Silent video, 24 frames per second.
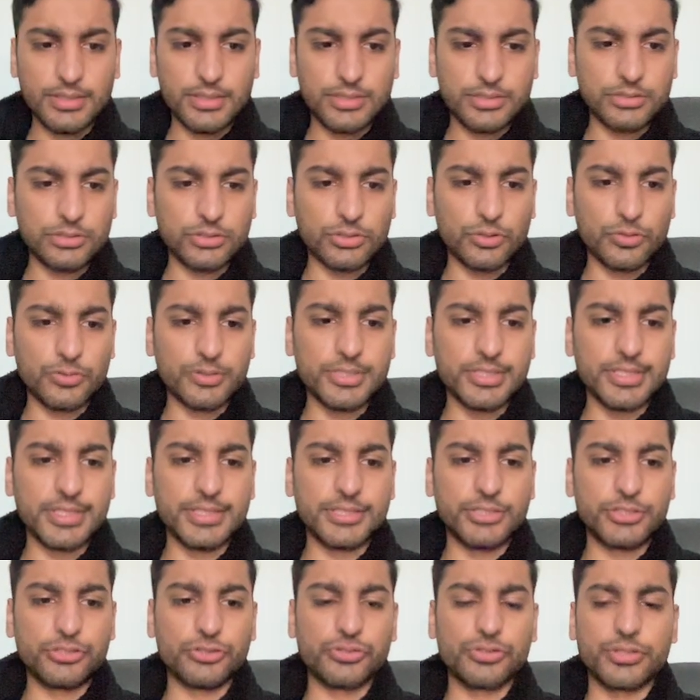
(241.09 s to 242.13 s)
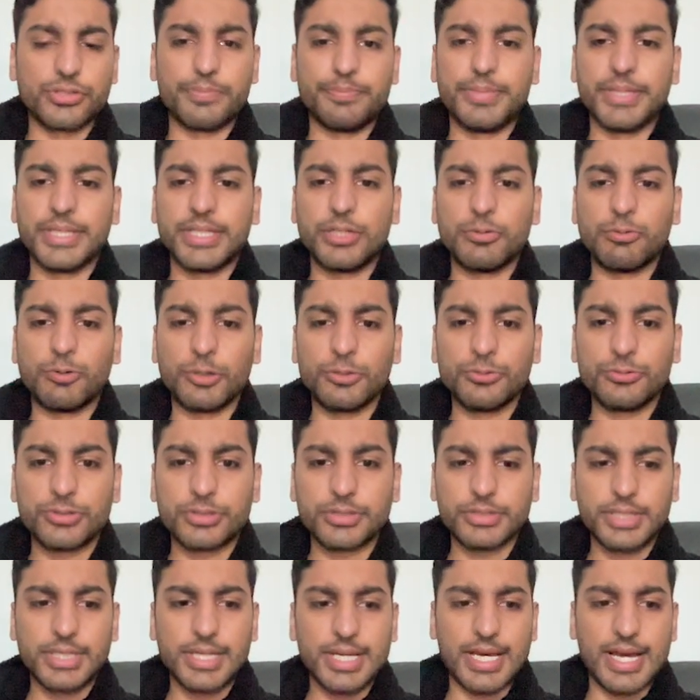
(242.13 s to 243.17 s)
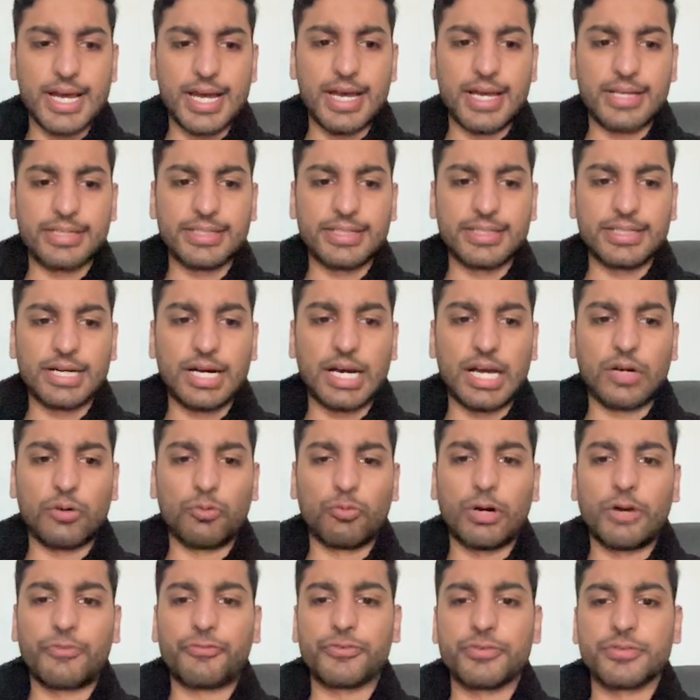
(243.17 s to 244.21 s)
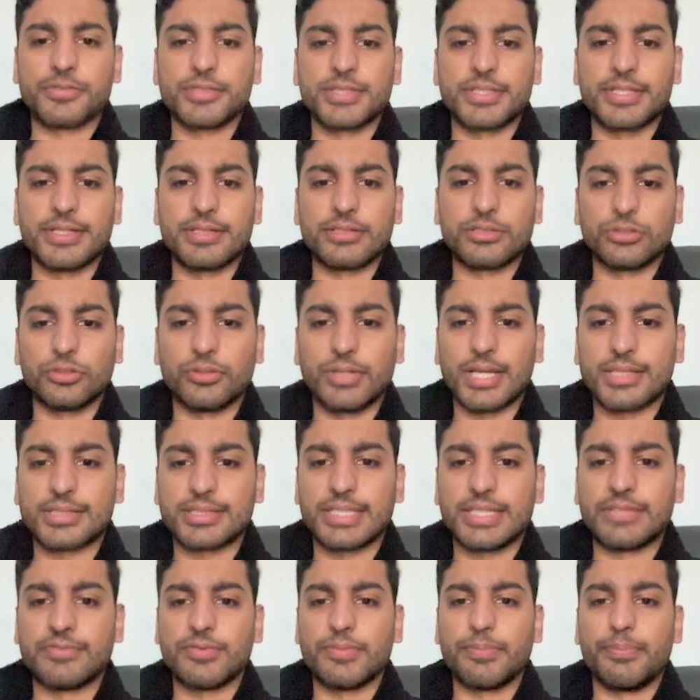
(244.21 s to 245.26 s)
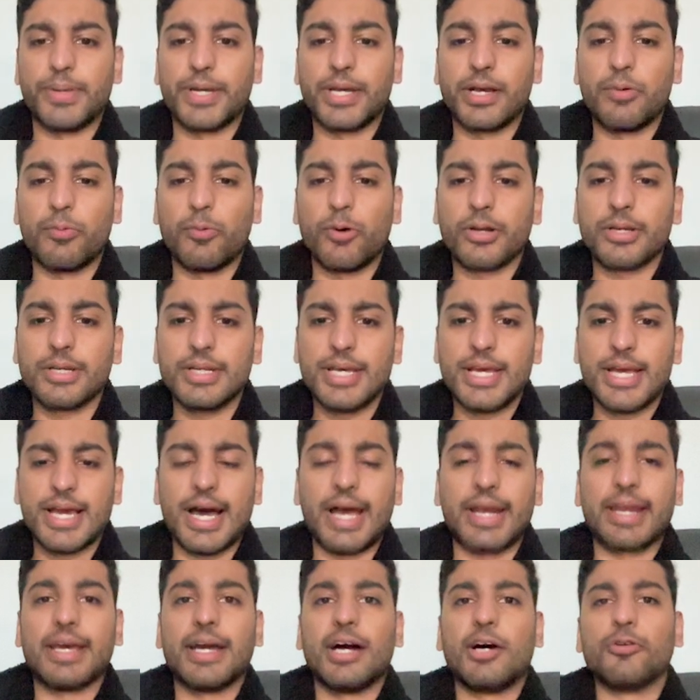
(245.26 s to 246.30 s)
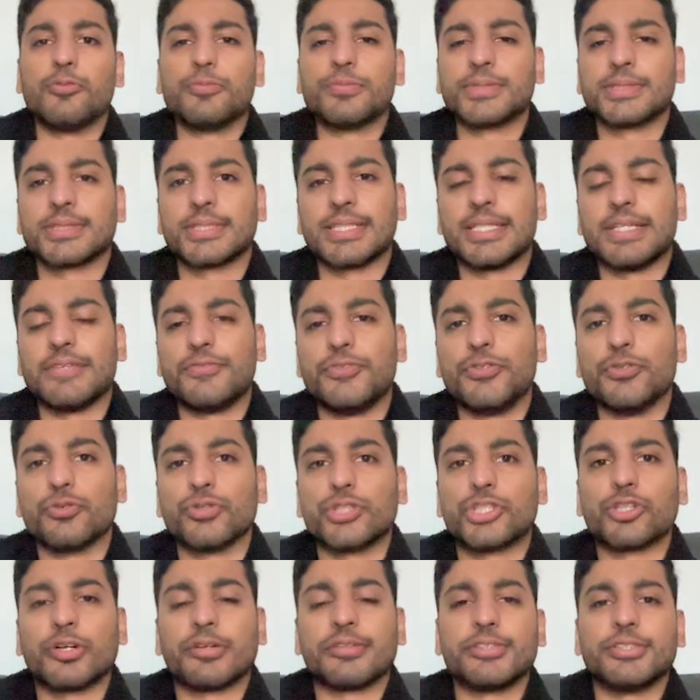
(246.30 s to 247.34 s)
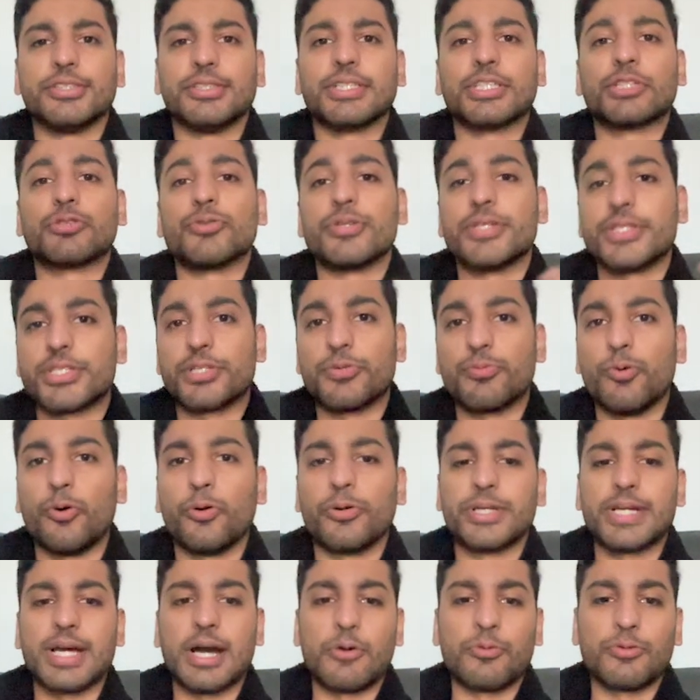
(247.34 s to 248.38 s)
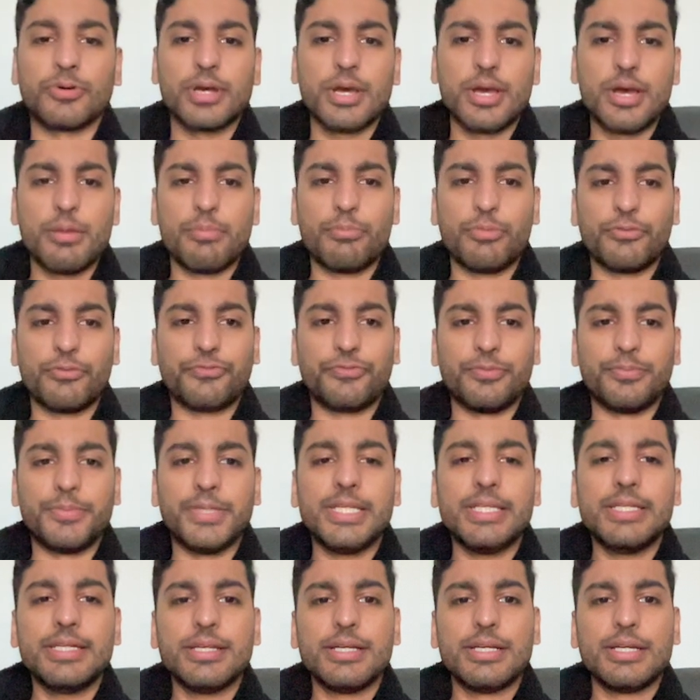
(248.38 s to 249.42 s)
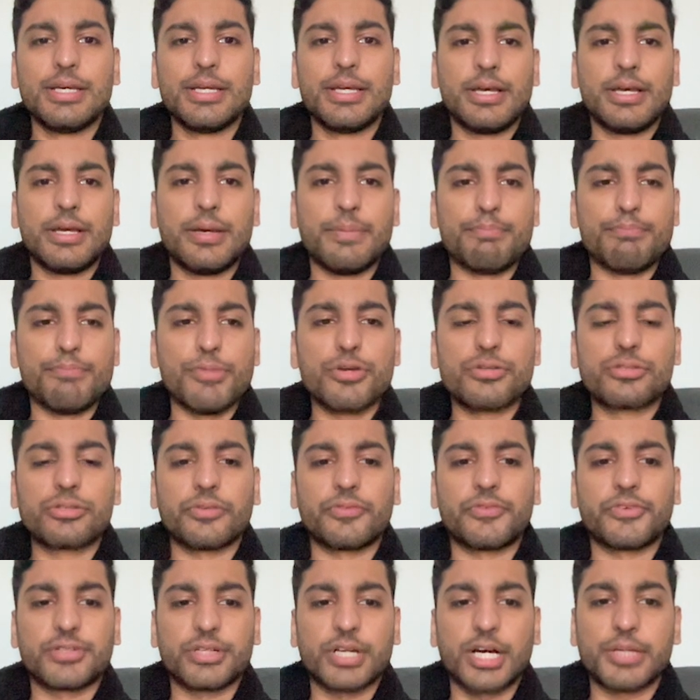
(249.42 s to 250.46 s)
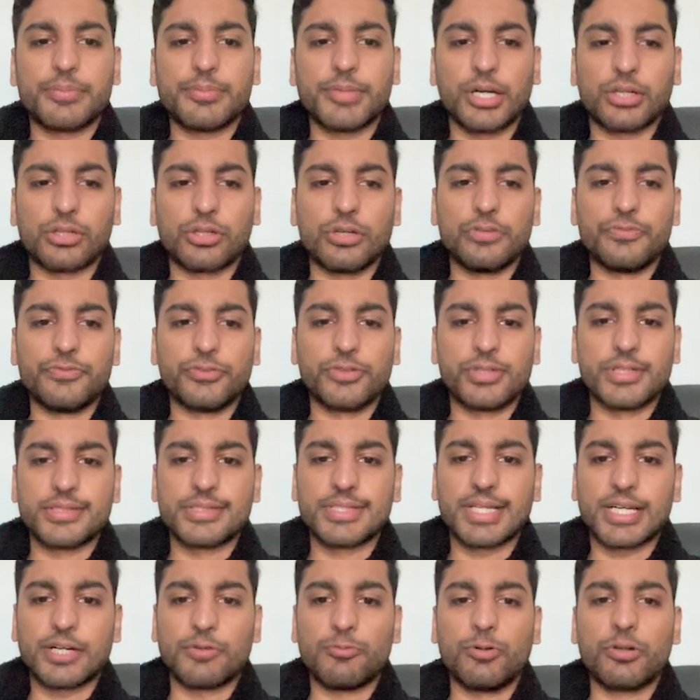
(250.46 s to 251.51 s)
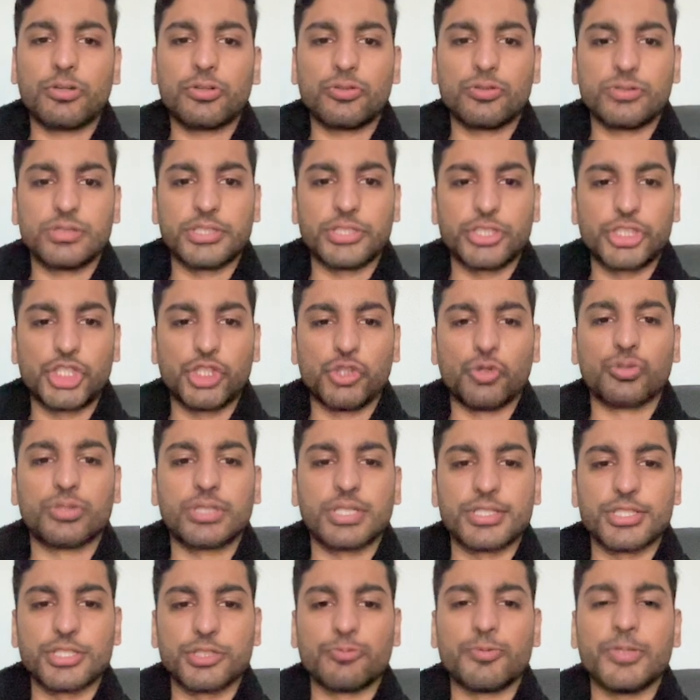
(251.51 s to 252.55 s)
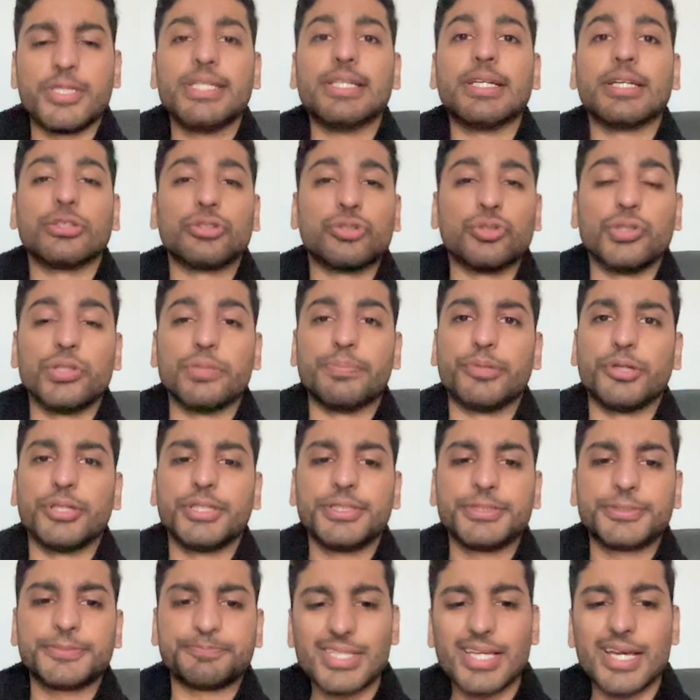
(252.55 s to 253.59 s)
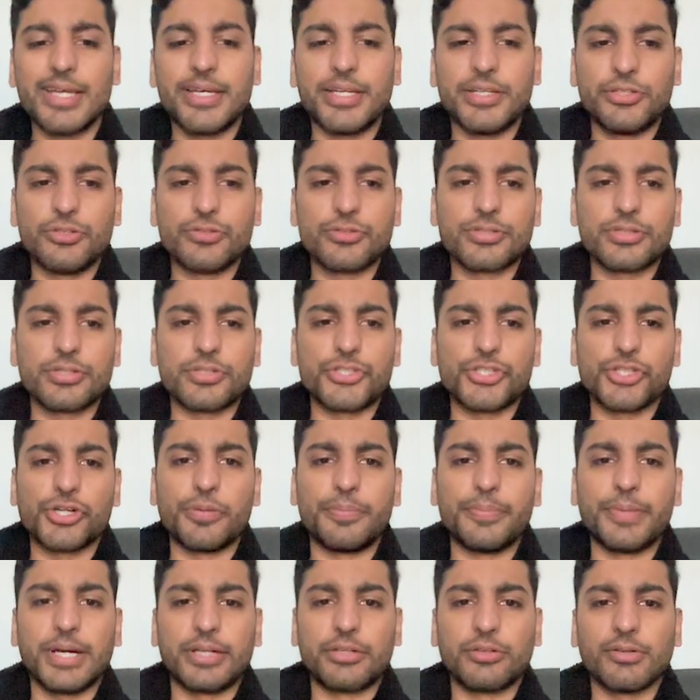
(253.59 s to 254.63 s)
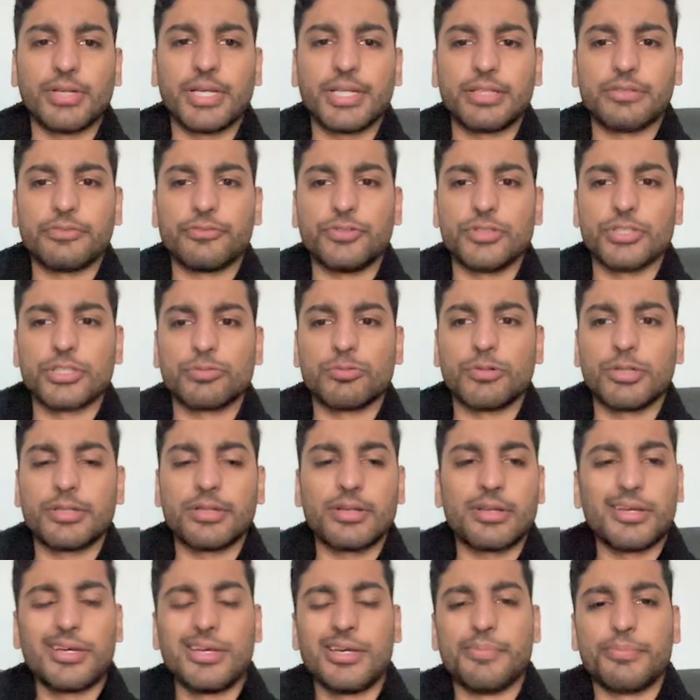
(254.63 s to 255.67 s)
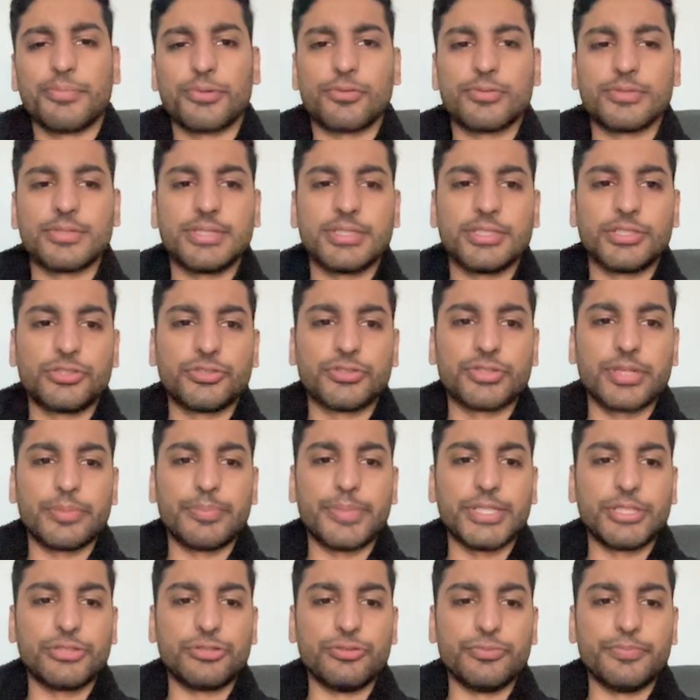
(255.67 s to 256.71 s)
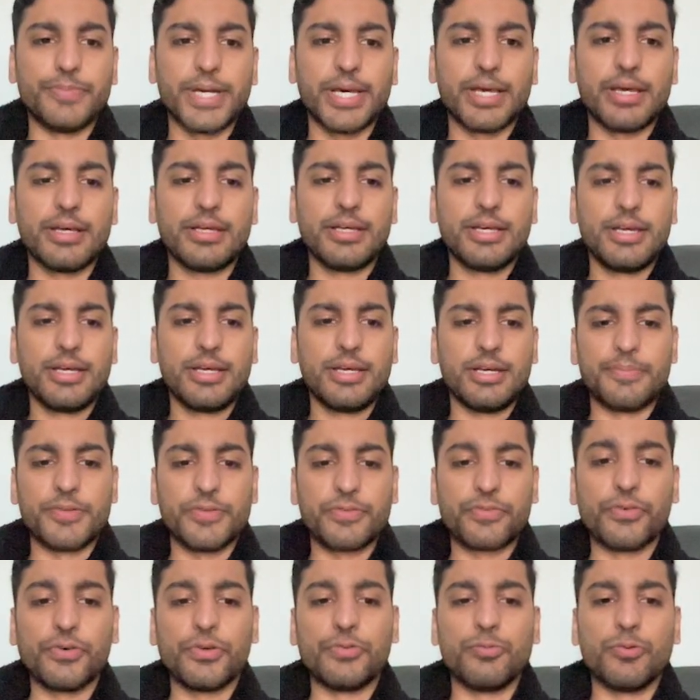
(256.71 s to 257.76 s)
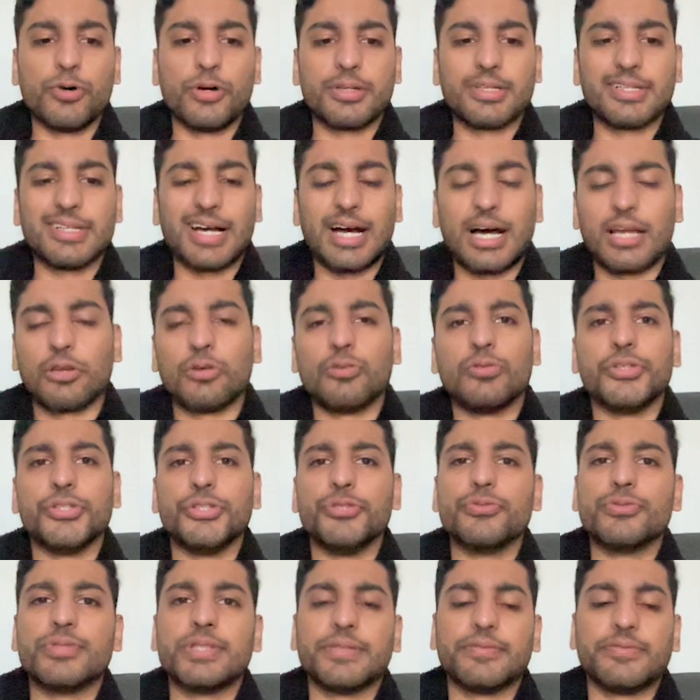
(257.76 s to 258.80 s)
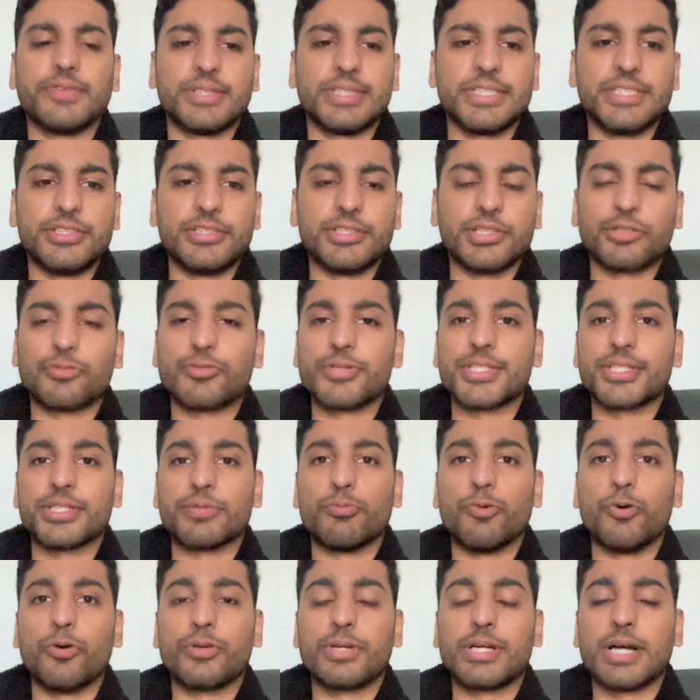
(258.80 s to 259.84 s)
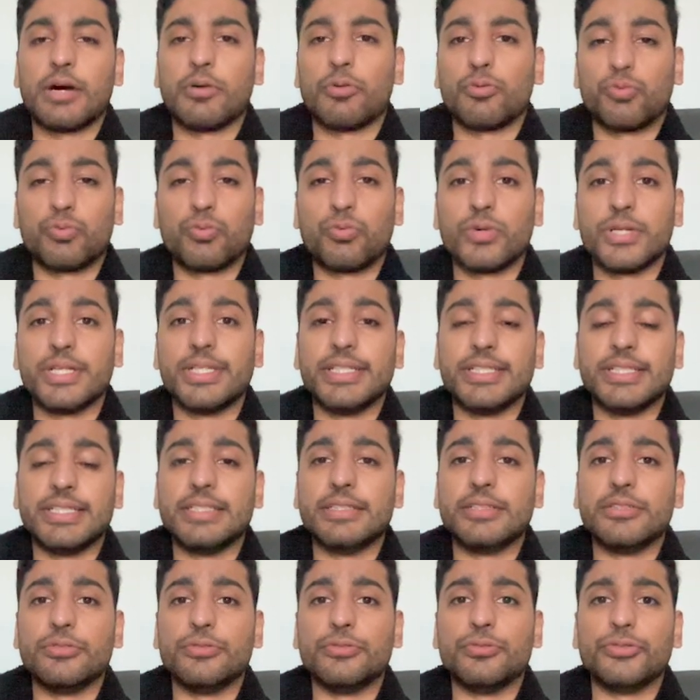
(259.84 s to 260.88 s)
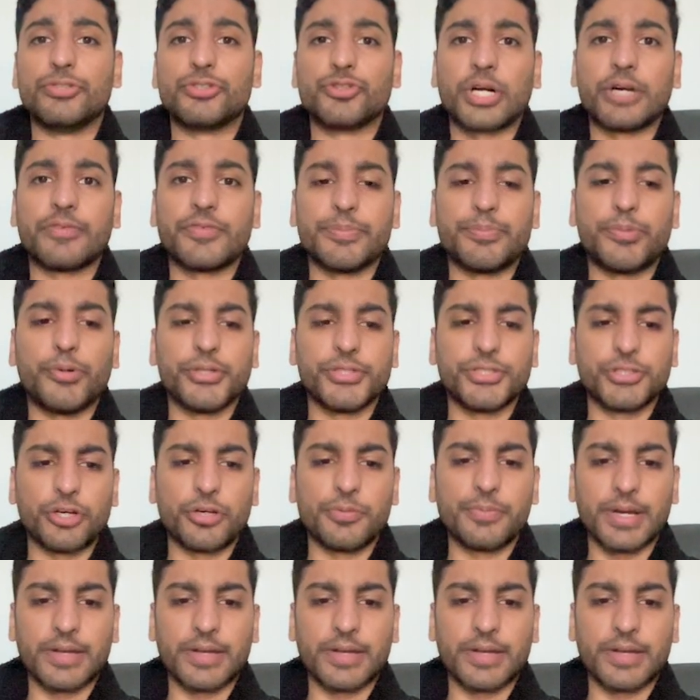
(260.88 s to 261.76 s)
So it's just a big quote, and then I referenced it, so that's an even bigger one, and it helps if you're trying to increase the word count. But for me, most of the time I go for the second one because it's short and sweet and to the point, and it does the job. I don't like the first one because it's just a bit too bare. The third one I'll only use if I need to increase the word count, really need to drive the point home.